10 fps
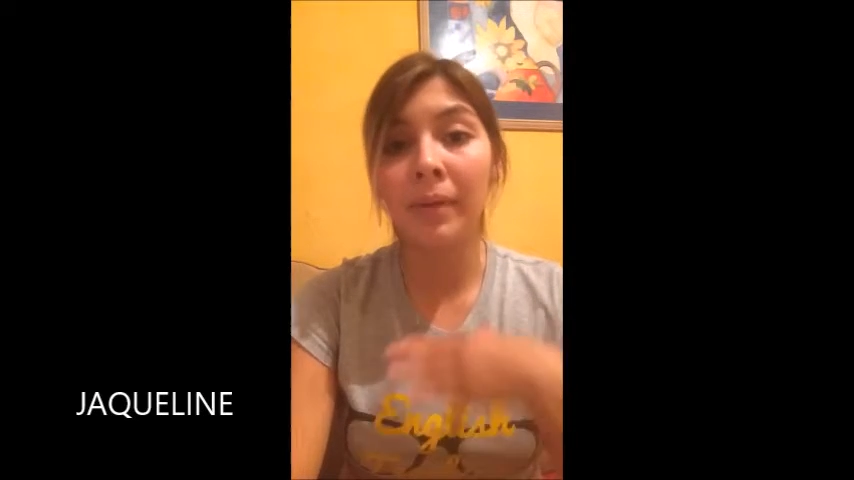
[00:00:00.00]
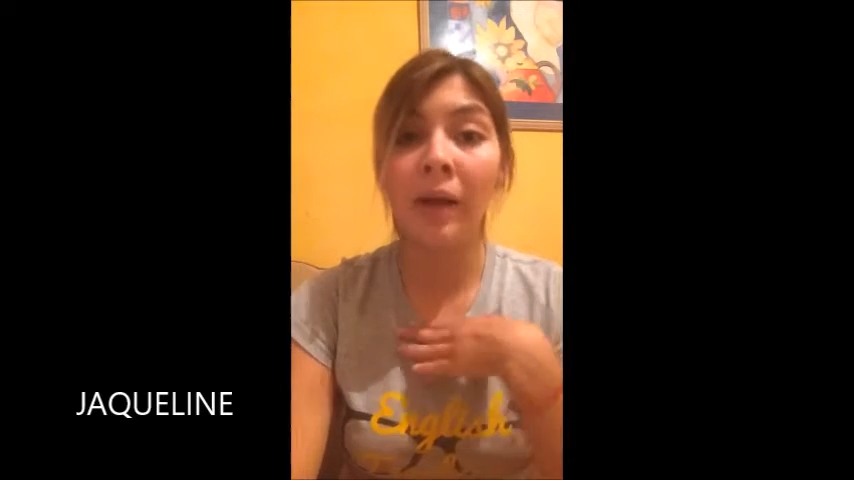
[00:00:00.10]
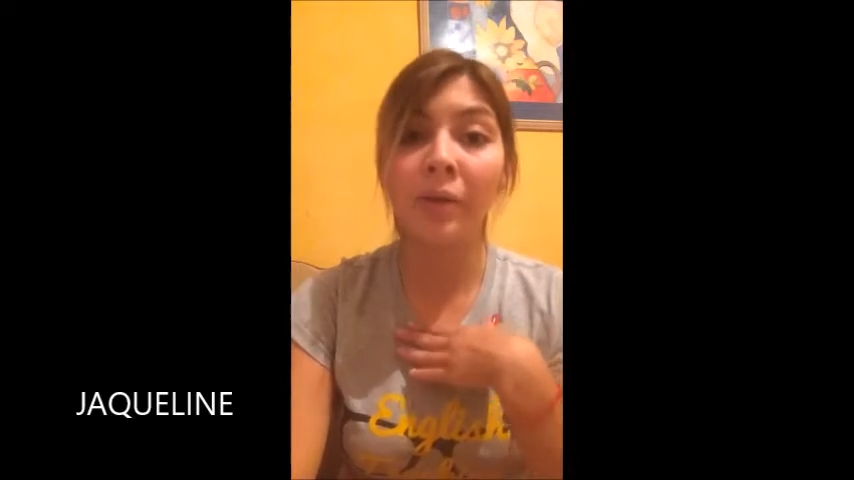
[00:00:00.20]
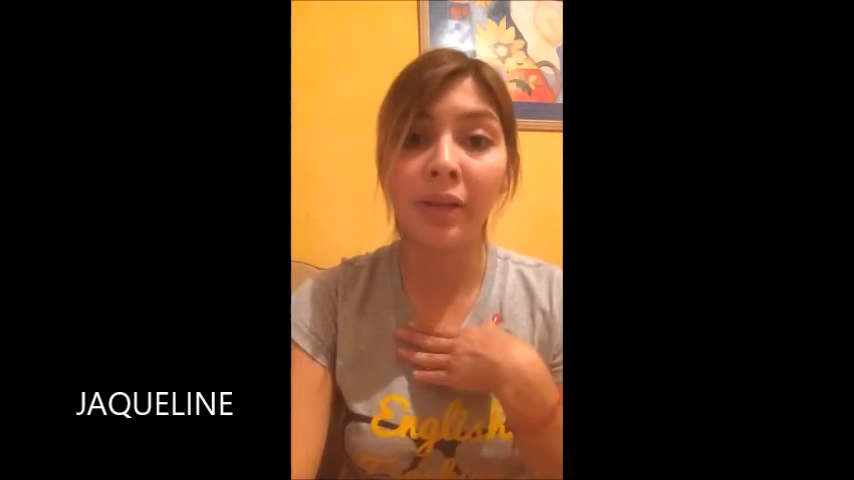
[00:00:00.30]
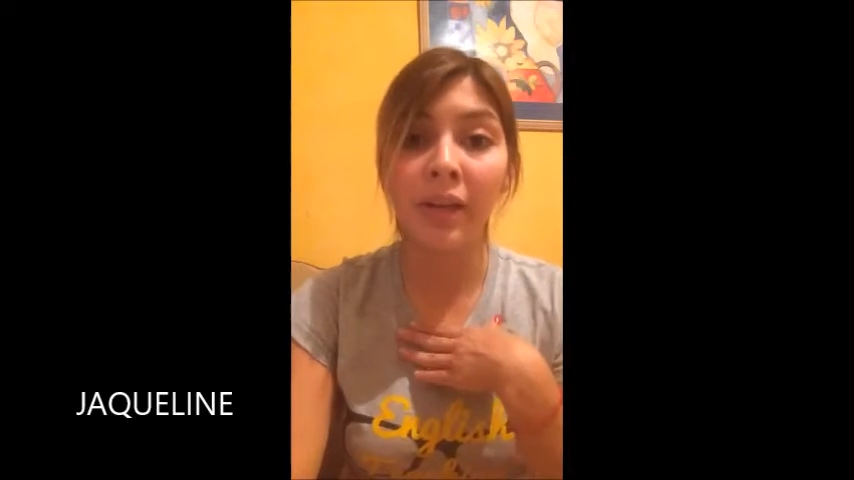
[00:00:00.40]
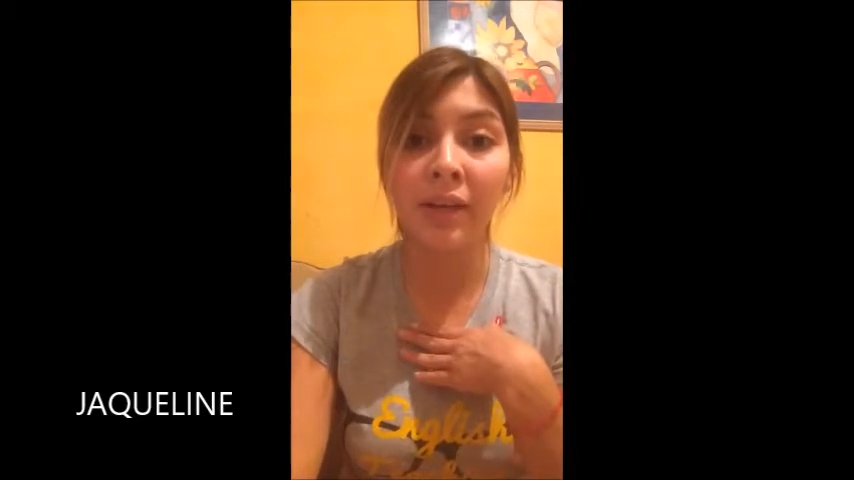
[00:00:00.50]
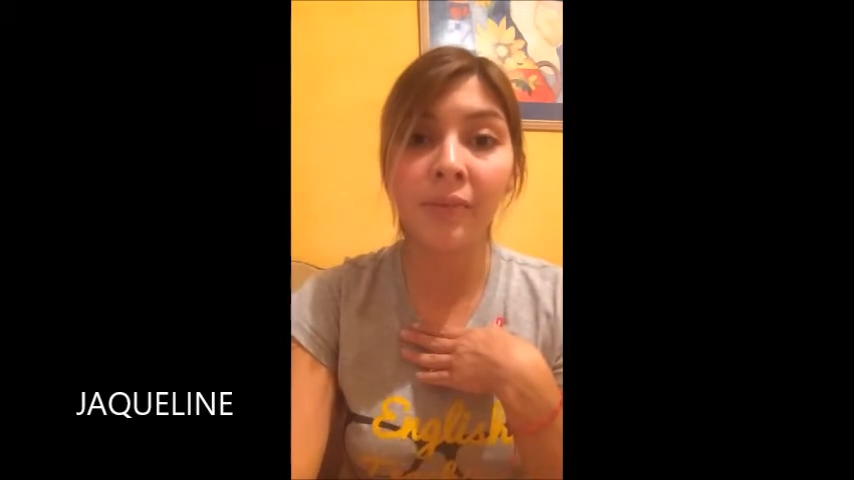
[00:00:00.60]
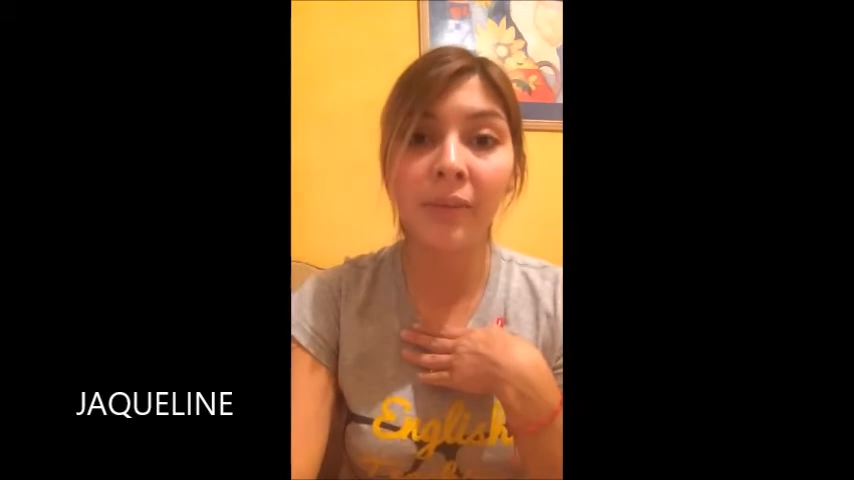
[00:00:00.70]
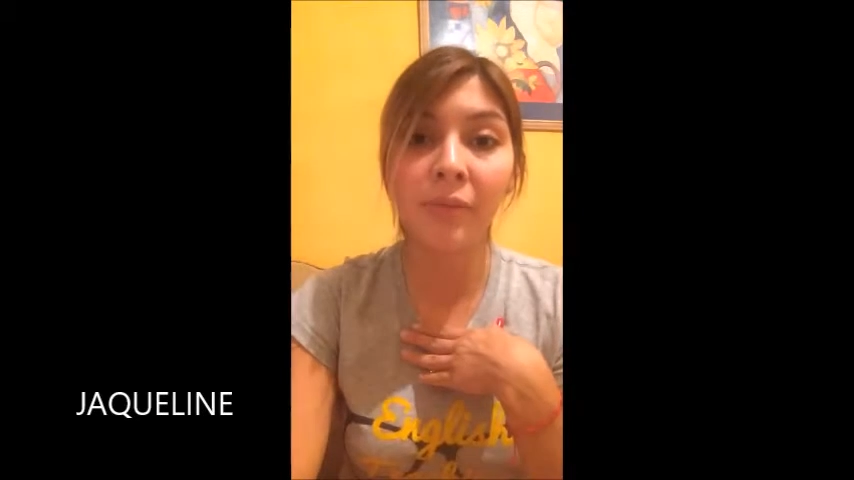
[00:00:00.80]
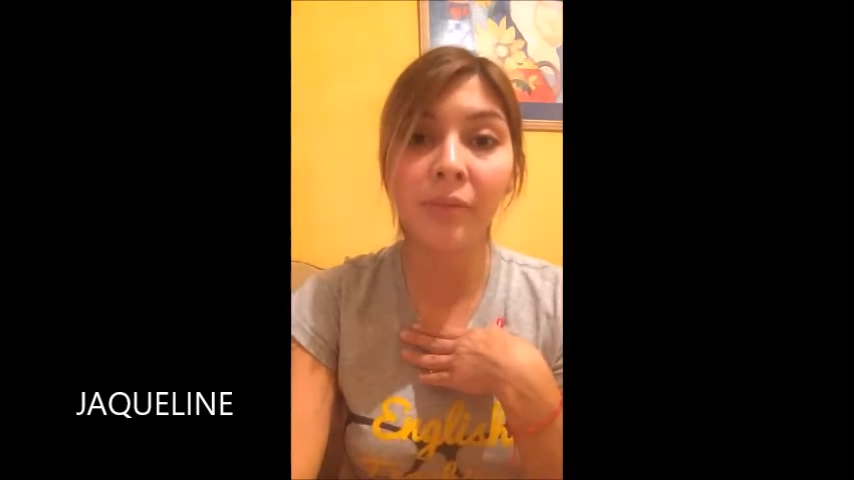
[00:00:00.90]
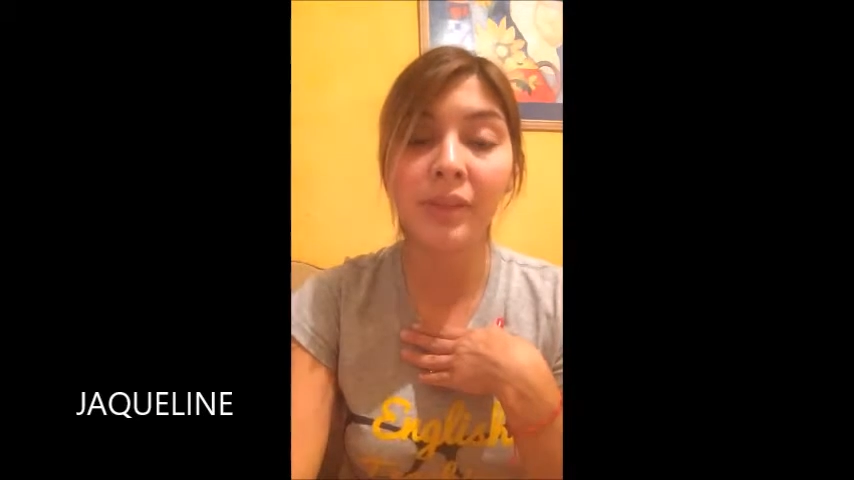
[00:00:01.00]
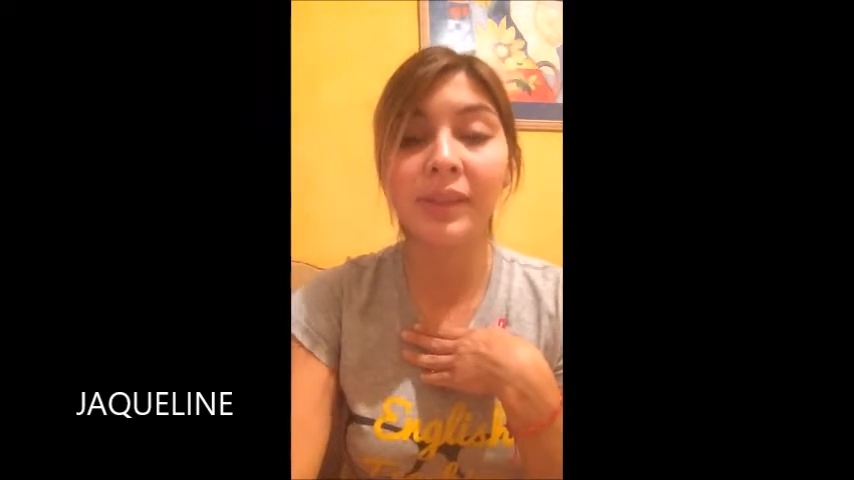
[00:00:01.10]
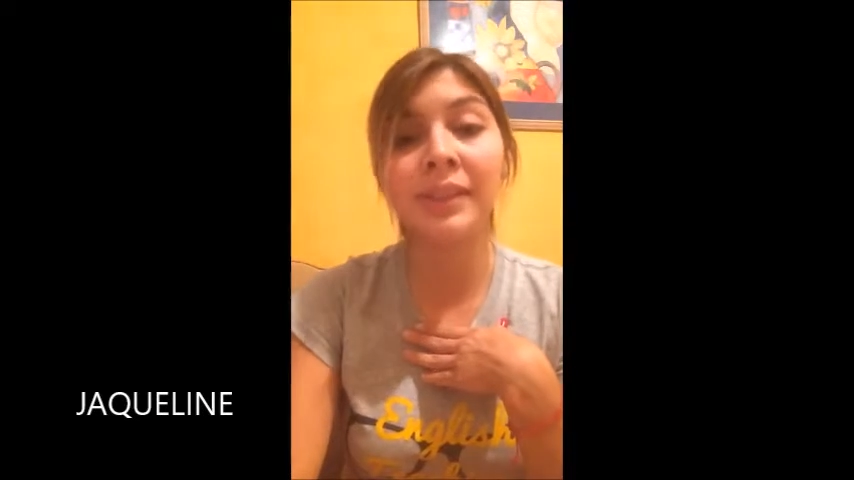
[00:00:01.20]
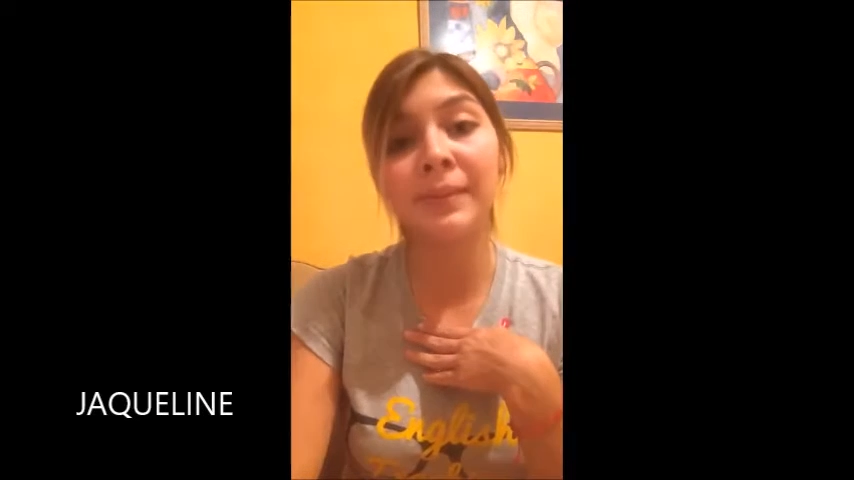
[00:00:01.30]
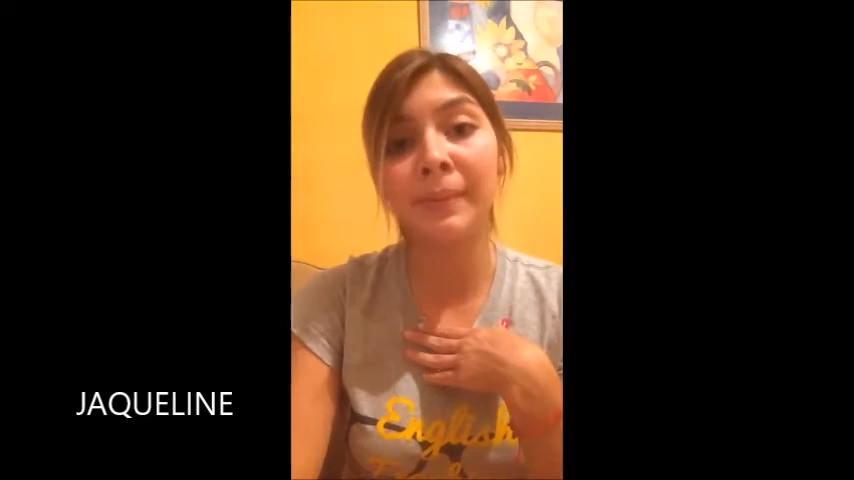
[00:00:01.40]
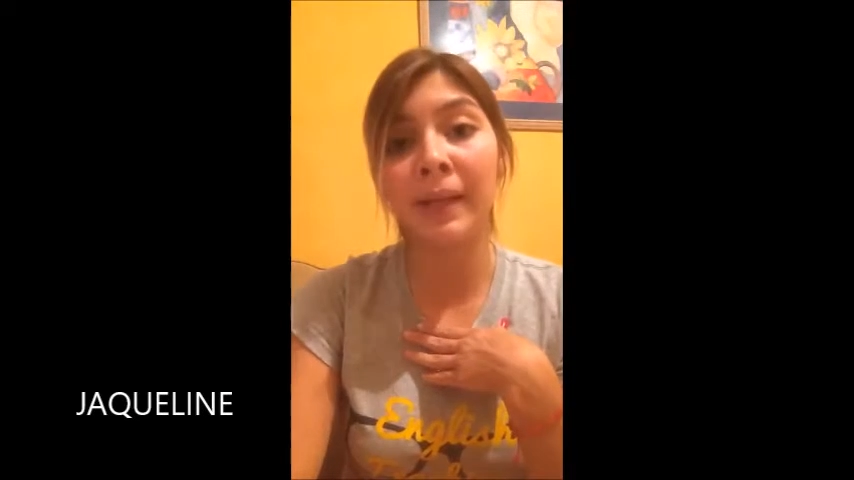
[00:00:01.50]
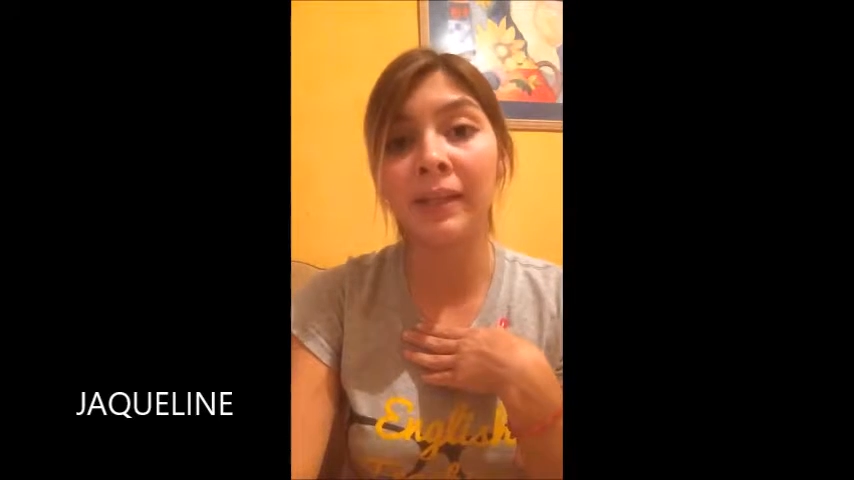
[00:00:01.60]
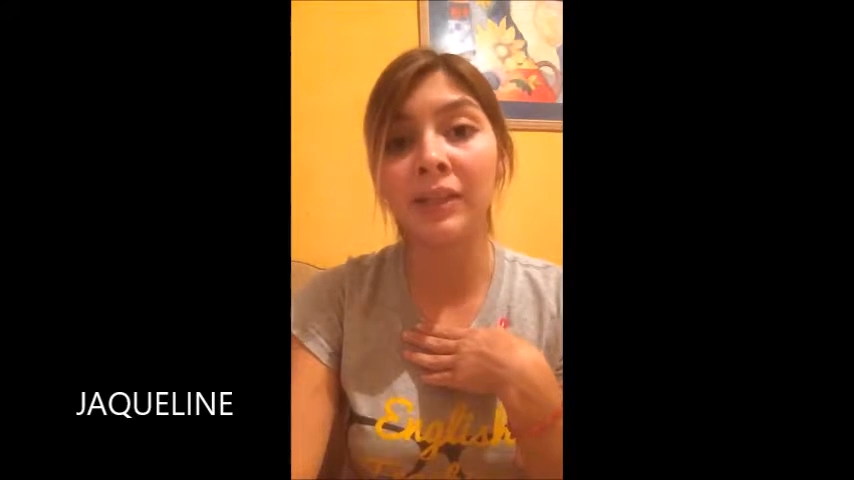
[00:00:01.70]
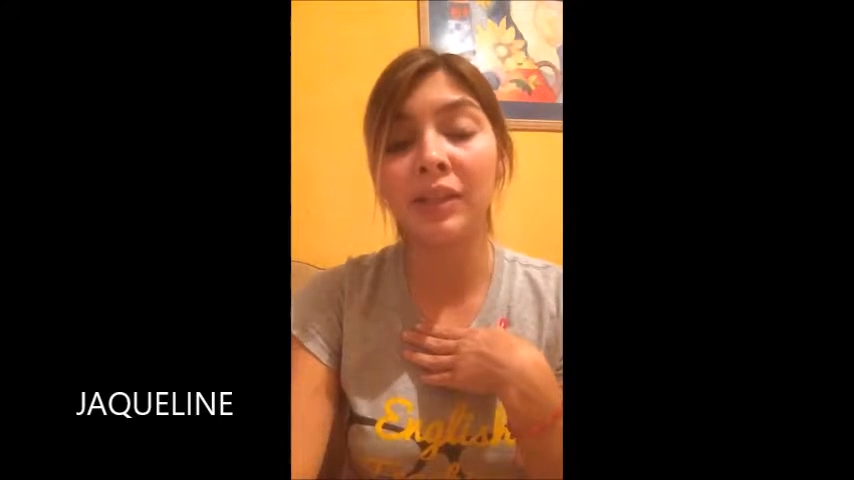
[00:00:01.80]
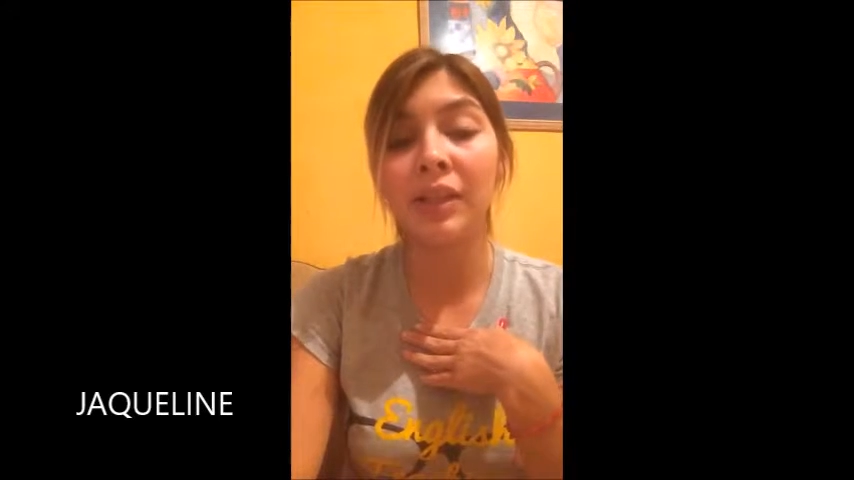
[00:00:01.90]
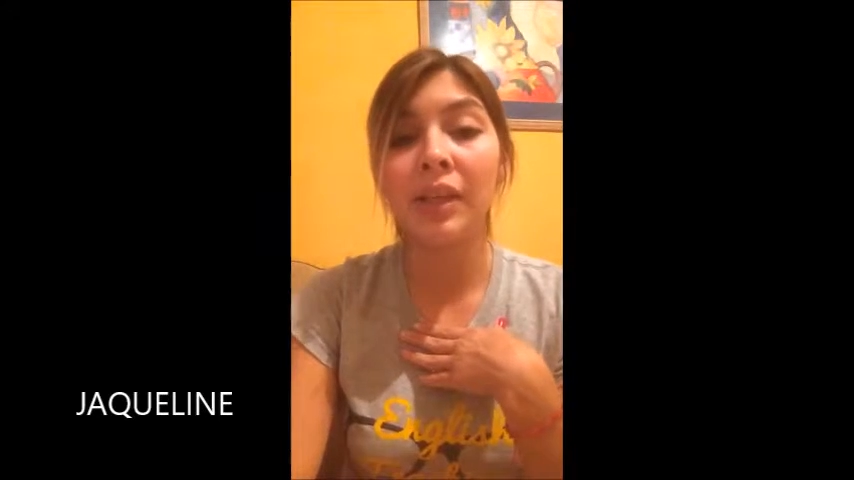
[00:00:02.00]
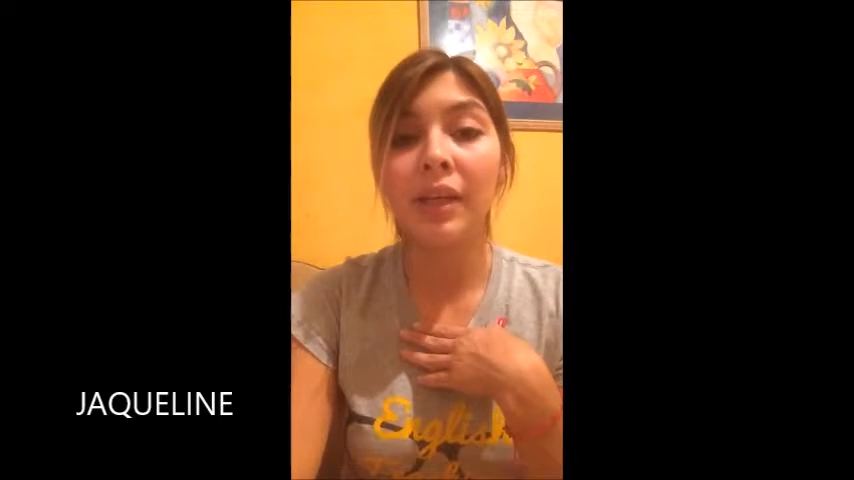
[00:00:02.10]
Our native language is Spanish